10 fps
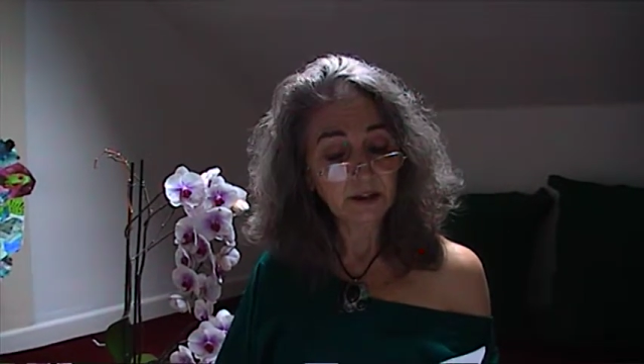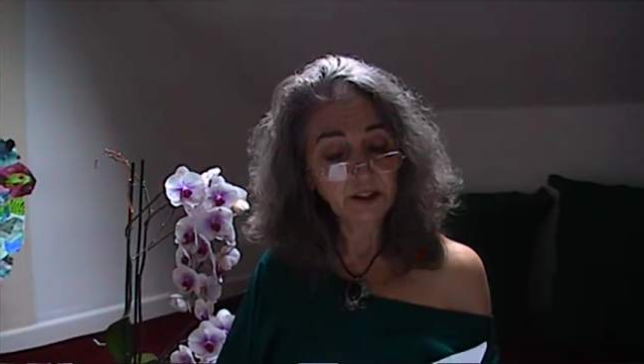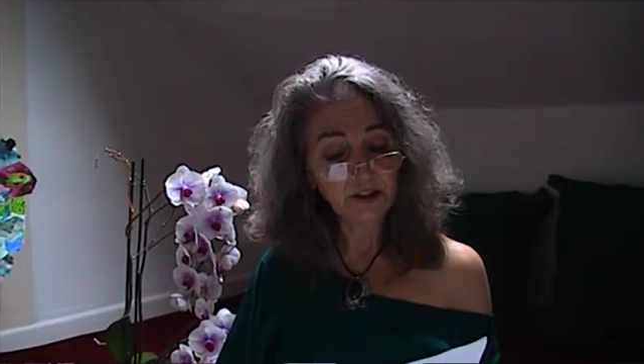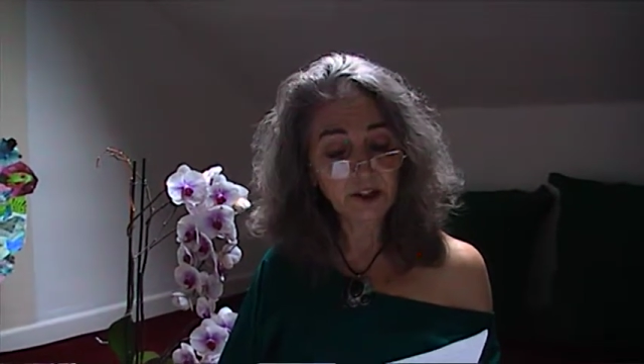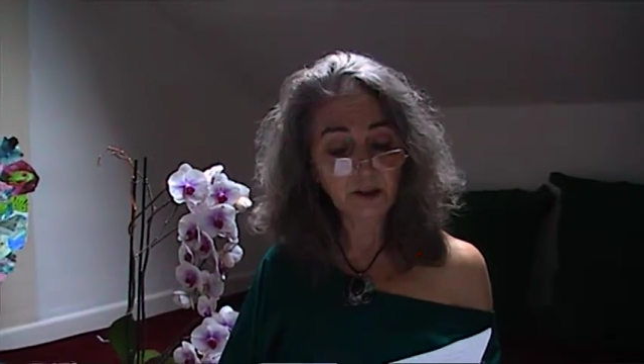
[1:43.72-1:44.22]

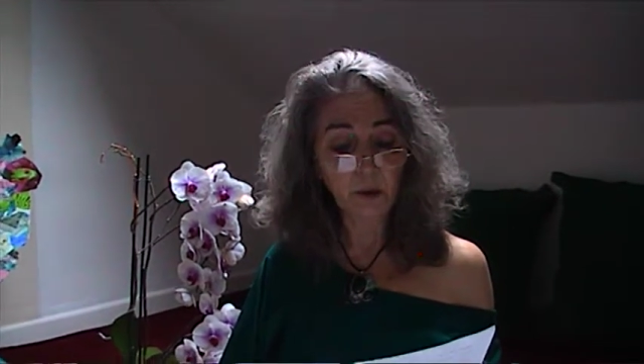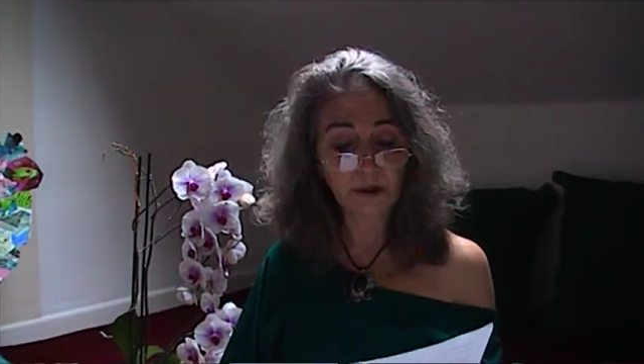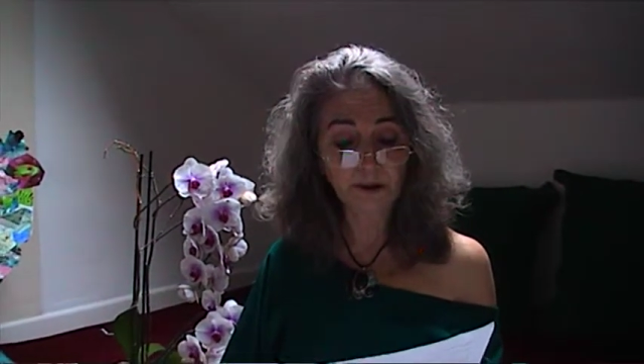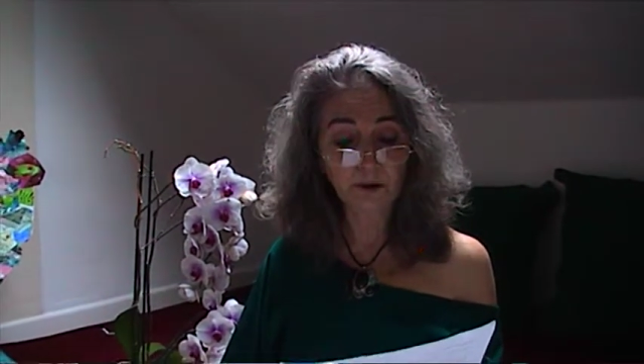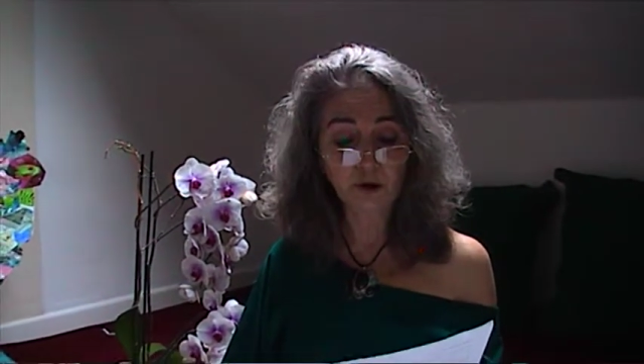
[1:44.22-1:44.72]
Listening to what
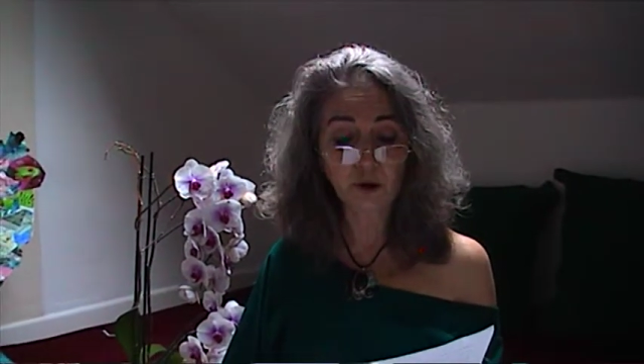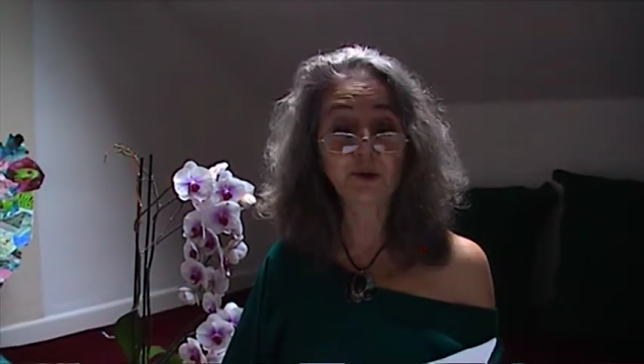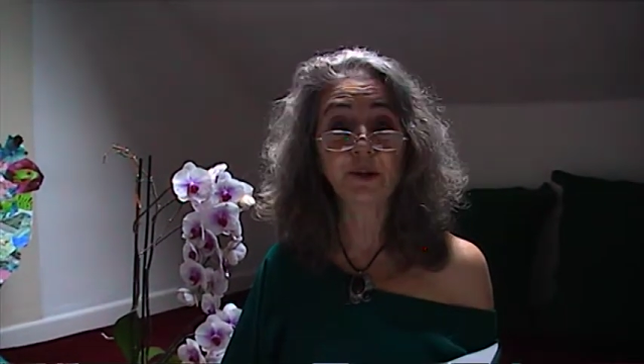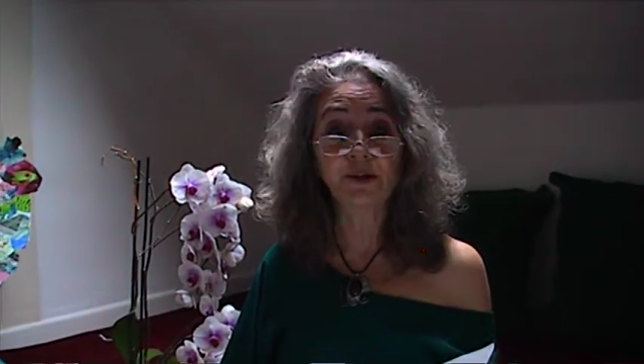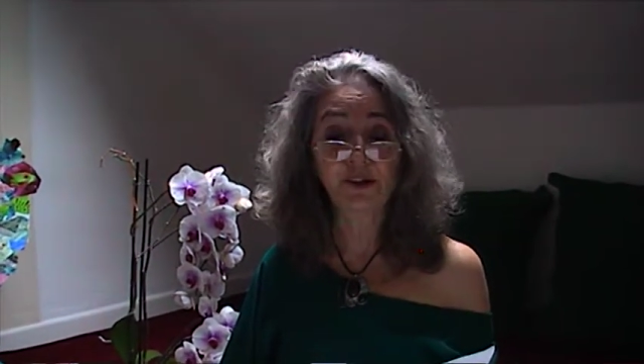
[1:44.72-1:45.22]
little
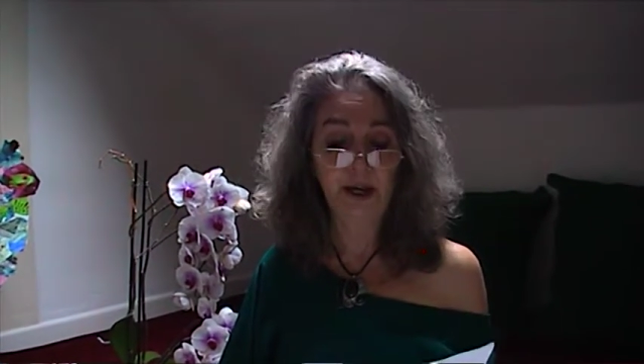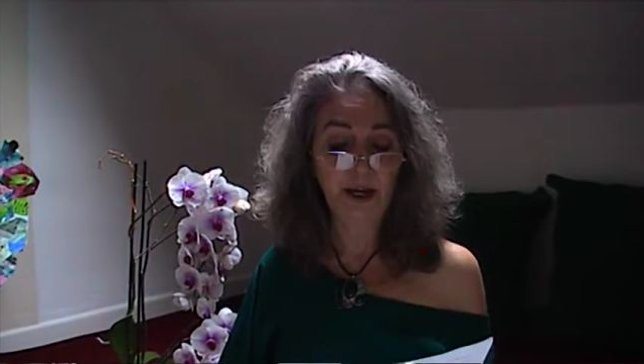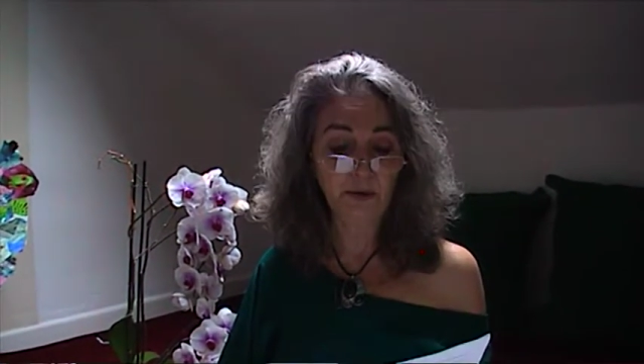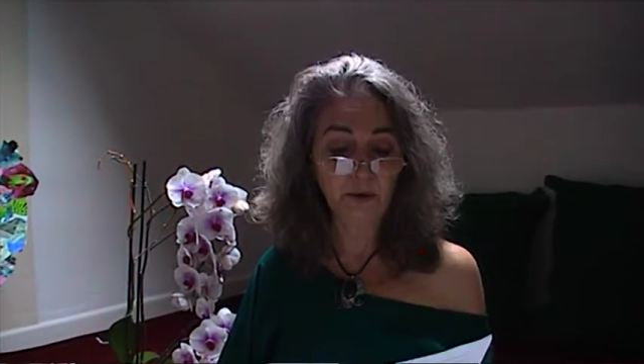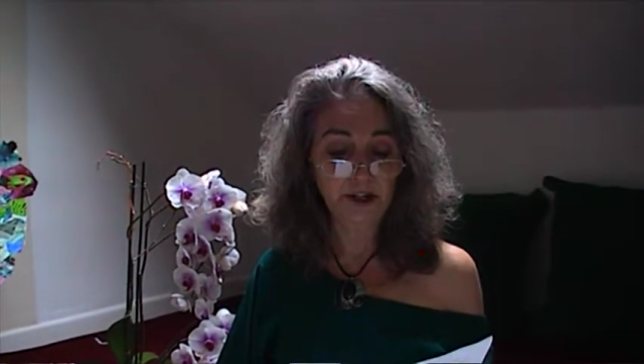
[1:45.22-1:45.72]
children say
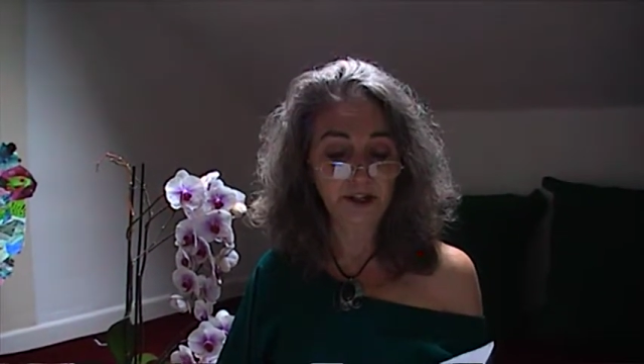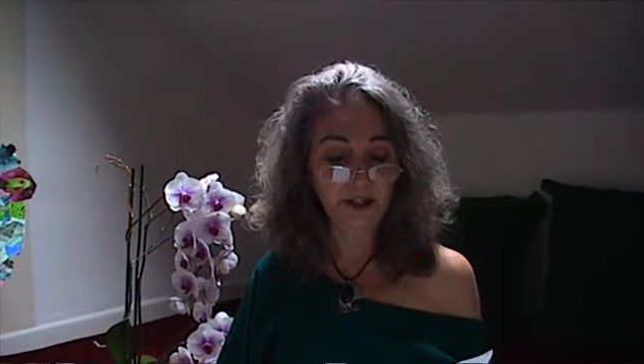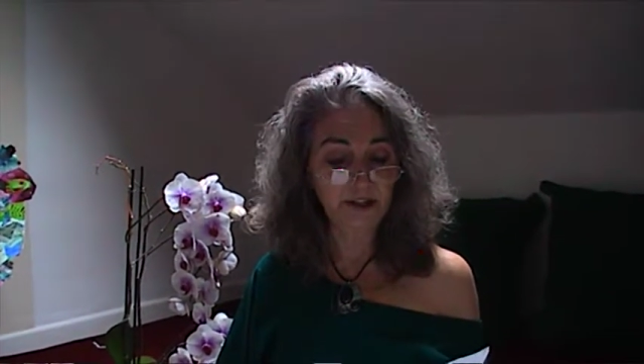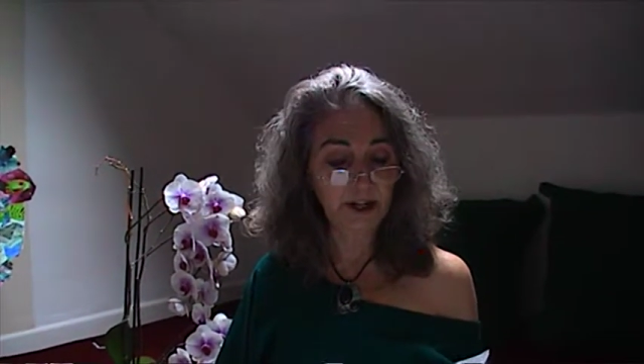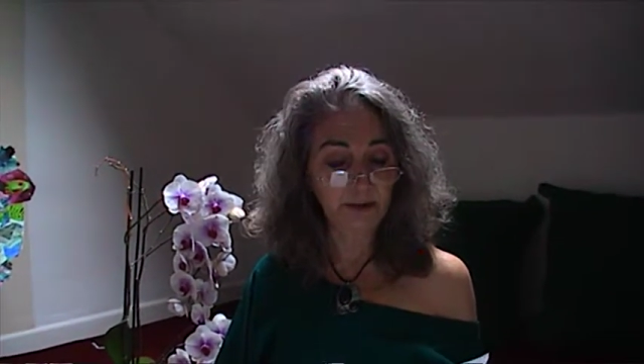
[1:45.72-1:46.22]
and writing
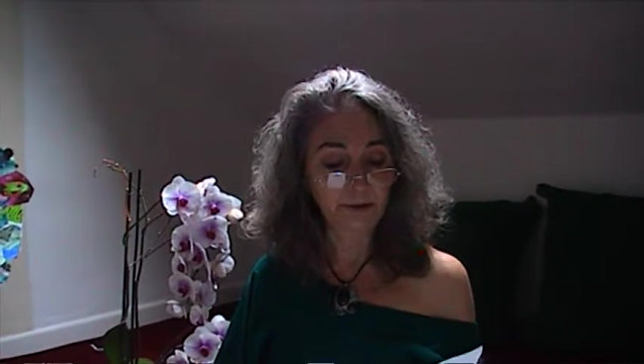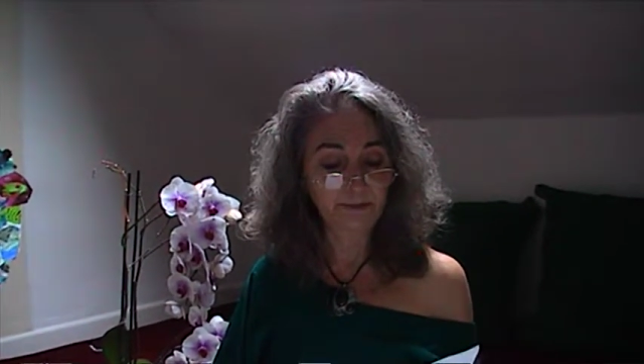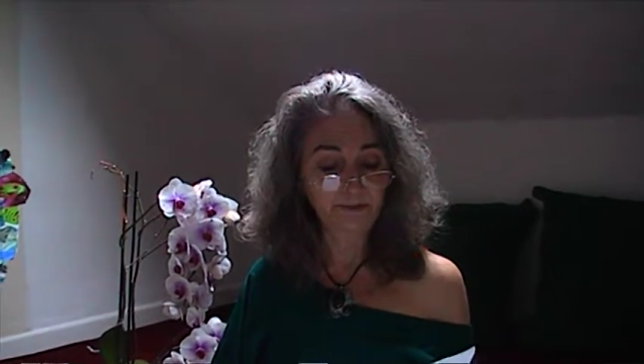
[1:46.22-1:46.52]
it down.